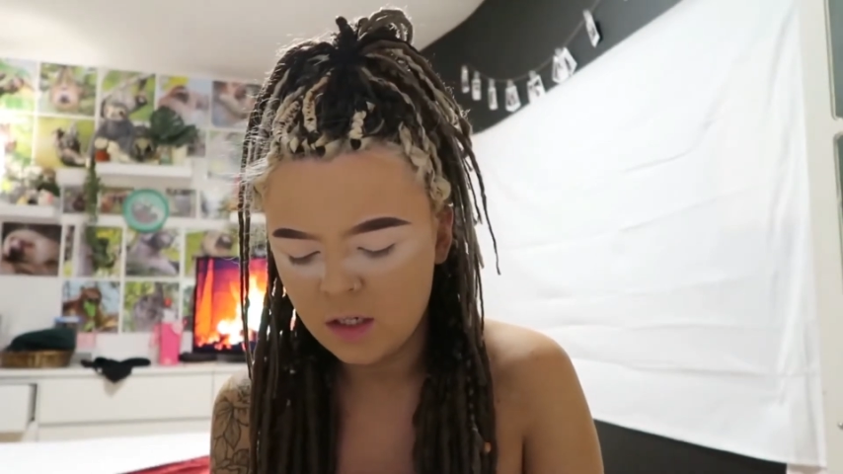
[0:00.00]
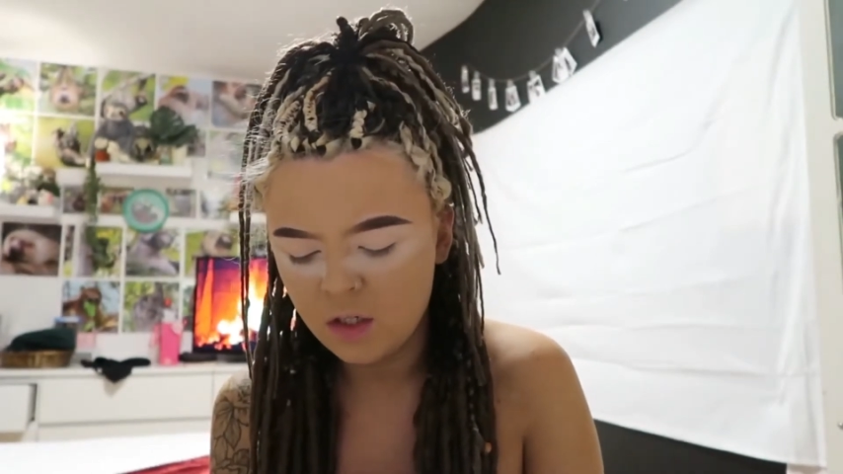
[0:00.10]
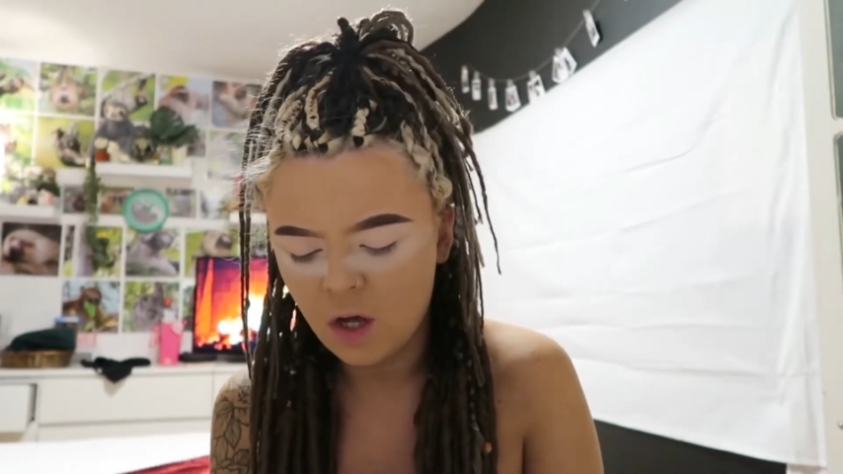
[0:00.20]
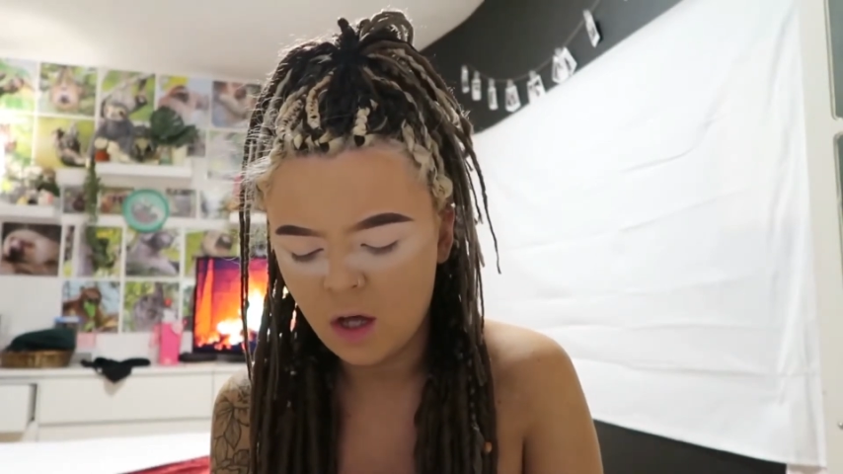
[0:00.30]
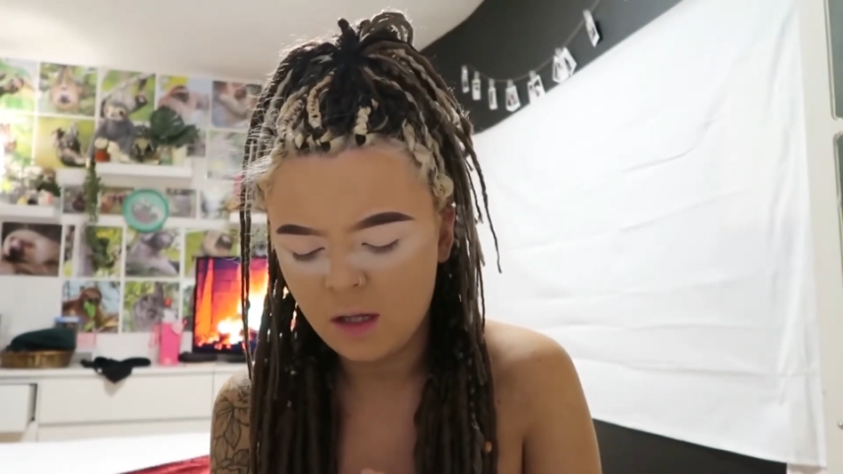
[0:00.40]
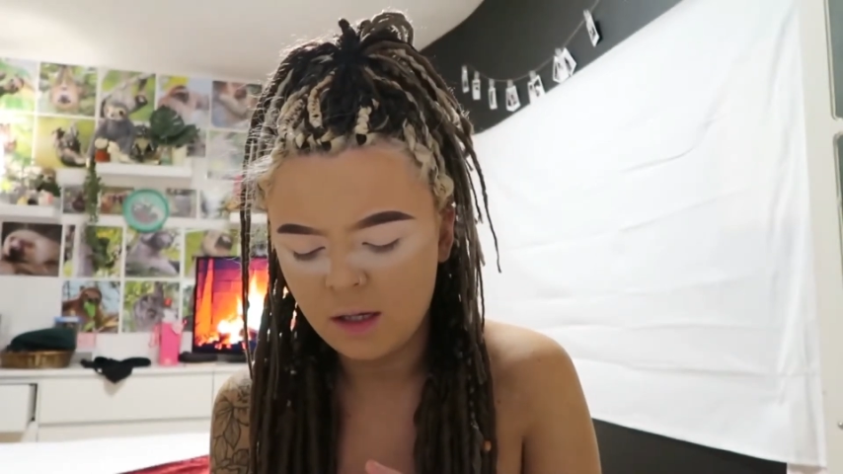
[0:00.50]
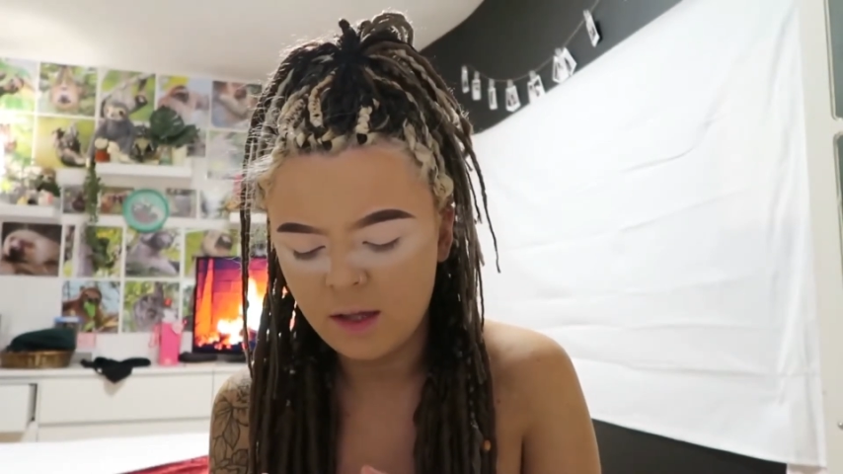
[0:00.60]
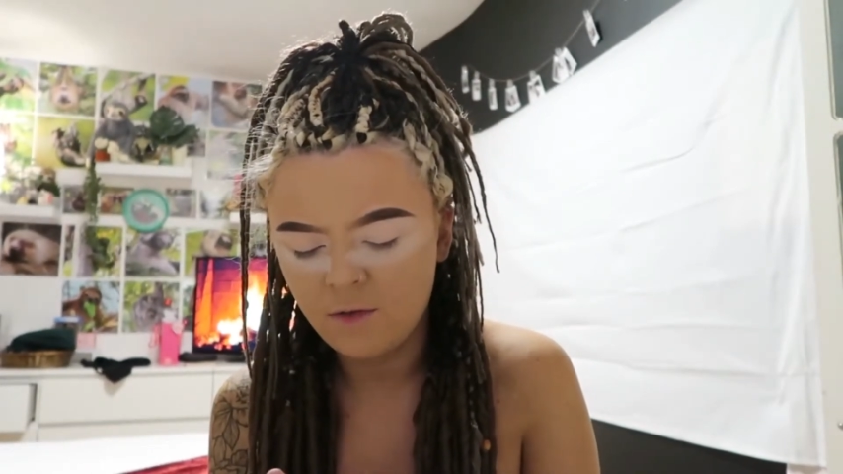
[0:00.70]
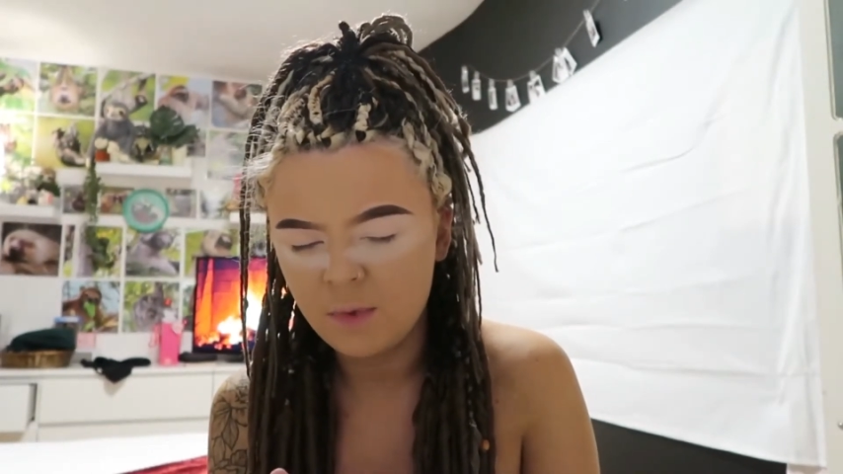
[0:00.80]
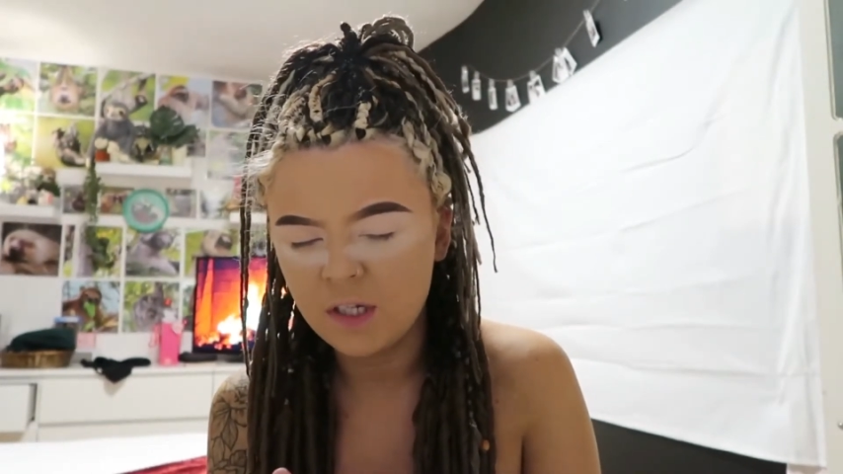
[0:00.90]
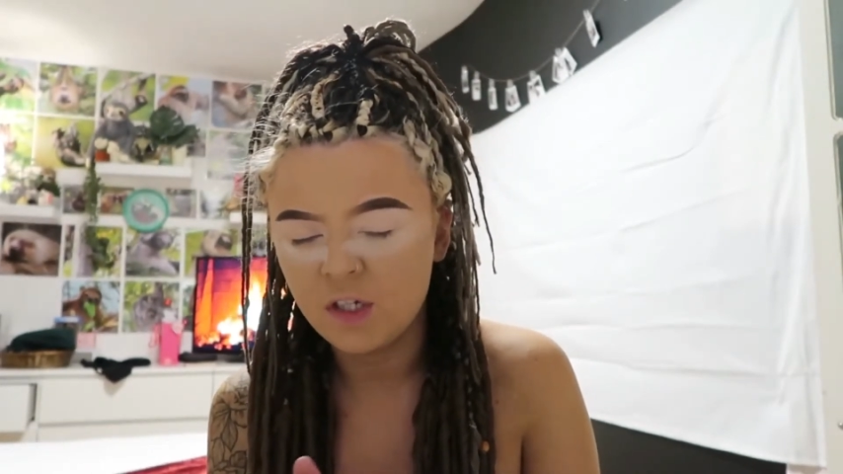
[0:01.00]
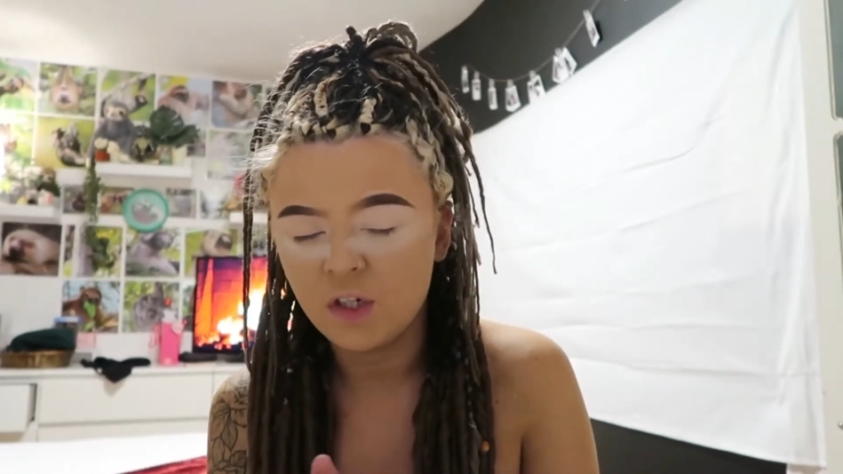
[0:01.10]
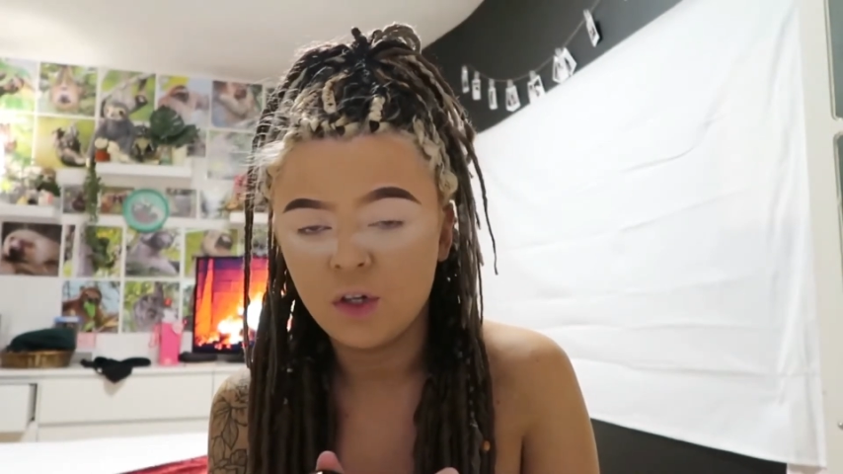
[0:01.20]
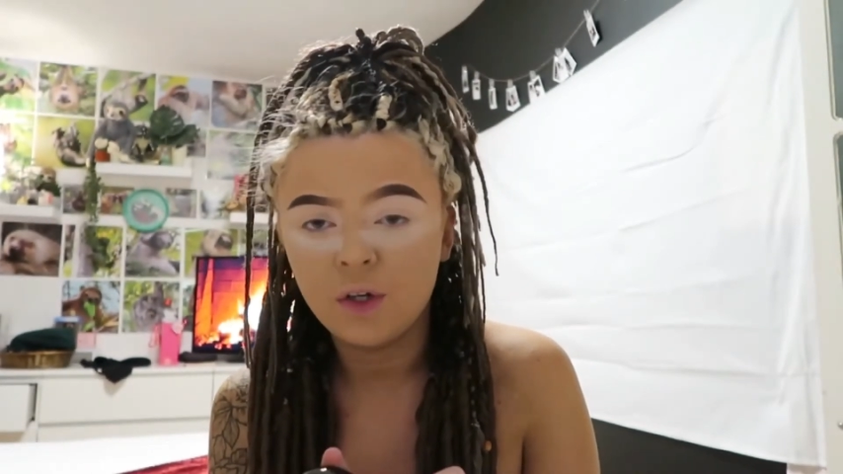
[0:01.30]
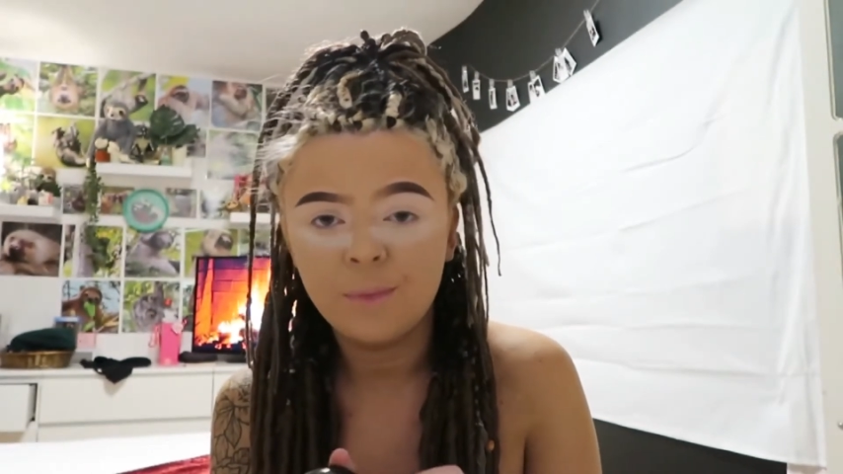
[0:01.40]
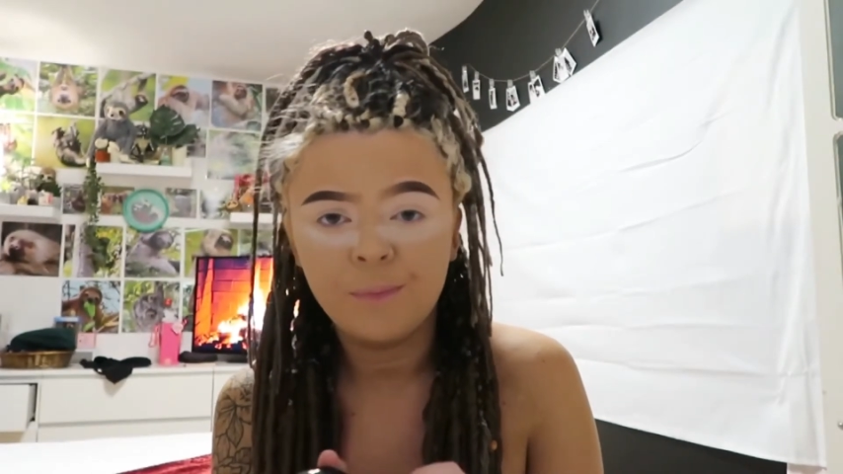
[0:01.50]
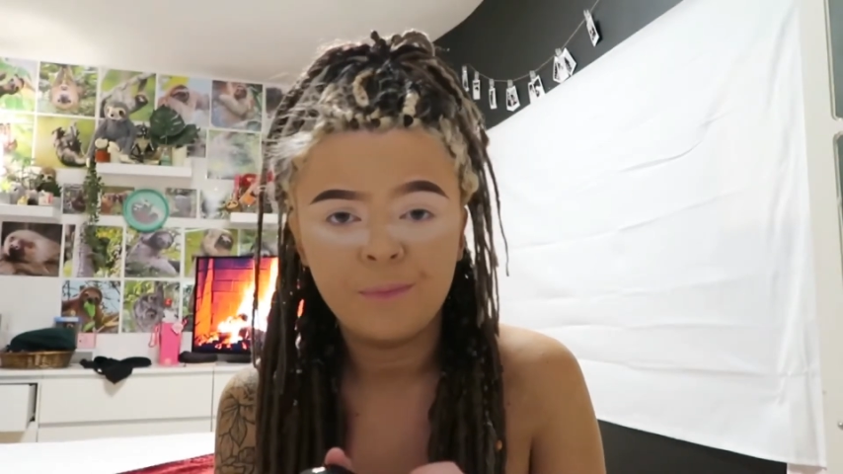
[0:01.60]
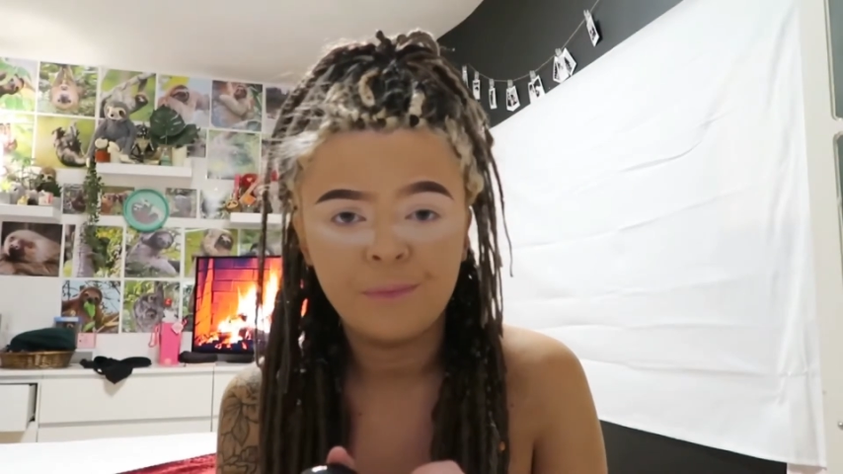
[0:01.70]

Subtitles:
Doll Give Me Sun.